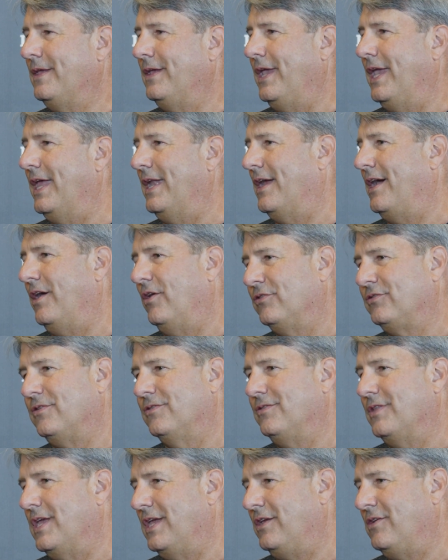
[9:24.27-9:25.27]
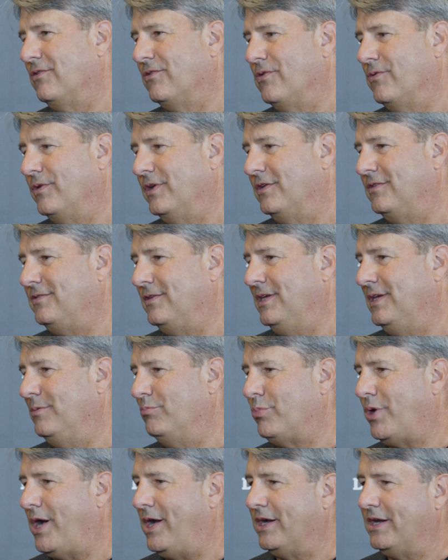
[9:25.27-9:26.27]
And I also think you're going to see
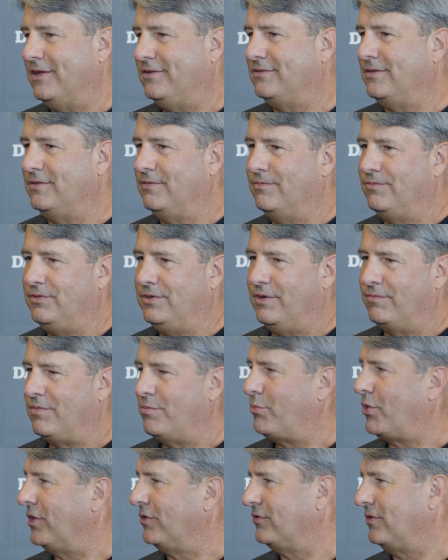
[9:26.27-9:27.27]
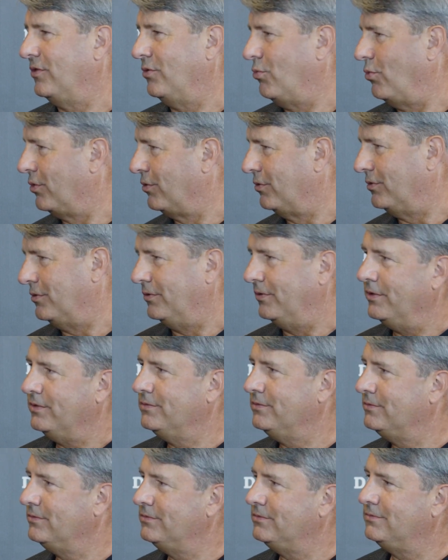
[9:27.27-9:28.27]
pockets of different parts of the world
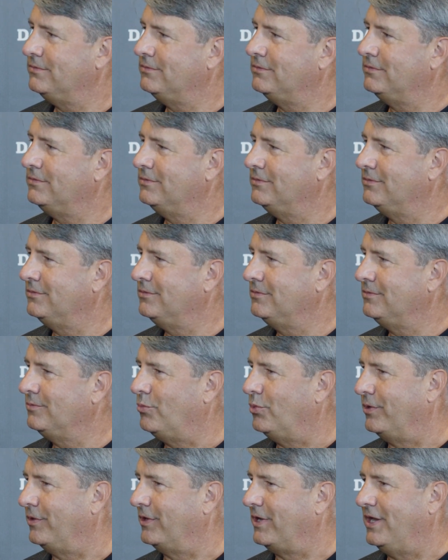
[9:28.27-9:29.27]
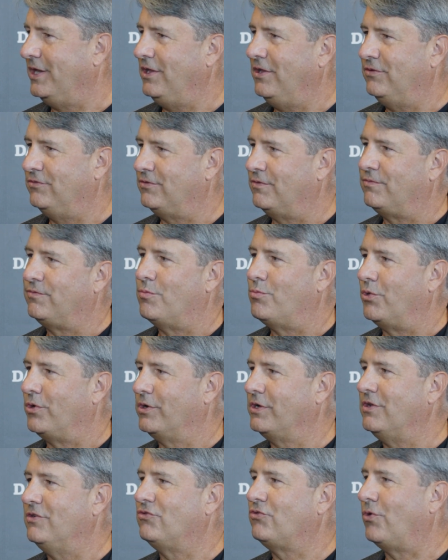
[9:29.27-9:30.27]
where they're going to use it for more
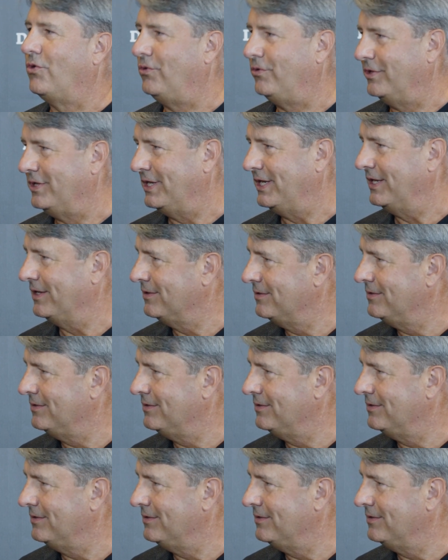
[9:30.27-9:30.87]
controlling,